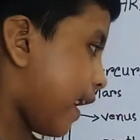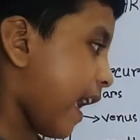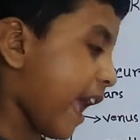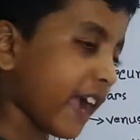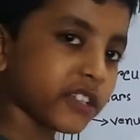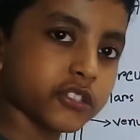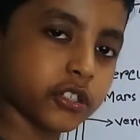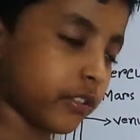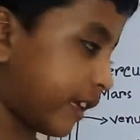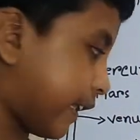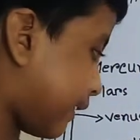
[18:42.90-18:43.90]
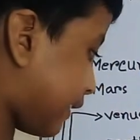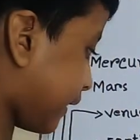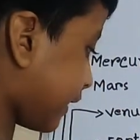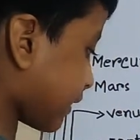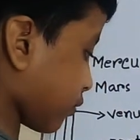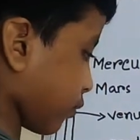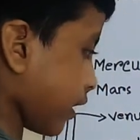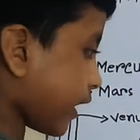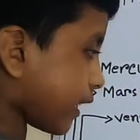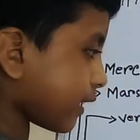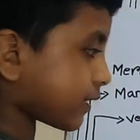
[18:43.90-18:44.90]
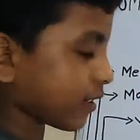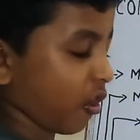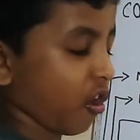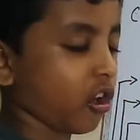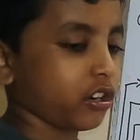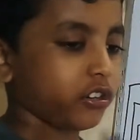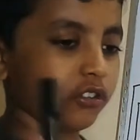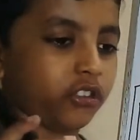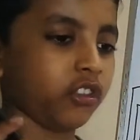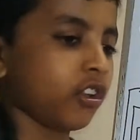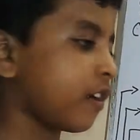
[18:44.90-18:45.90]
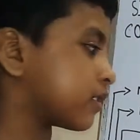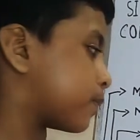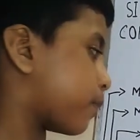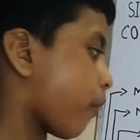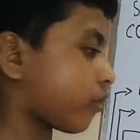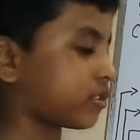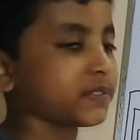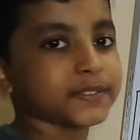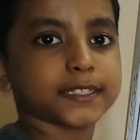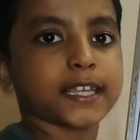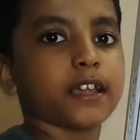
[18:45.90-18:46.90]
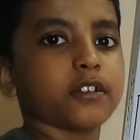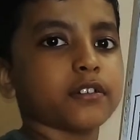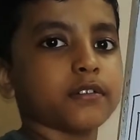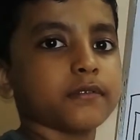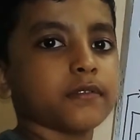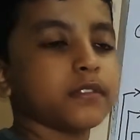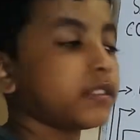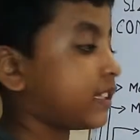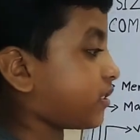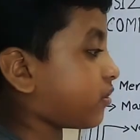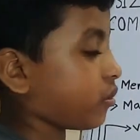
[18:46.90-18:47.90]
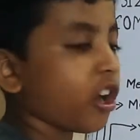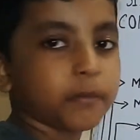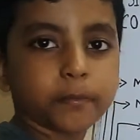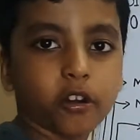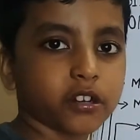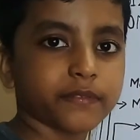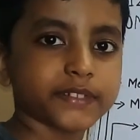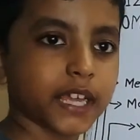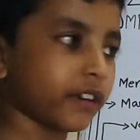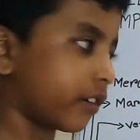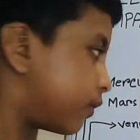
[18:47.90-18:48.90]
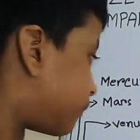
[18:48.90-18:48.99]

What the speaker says: Actually, these rings are not part of Saturn. These are not part of Saturn,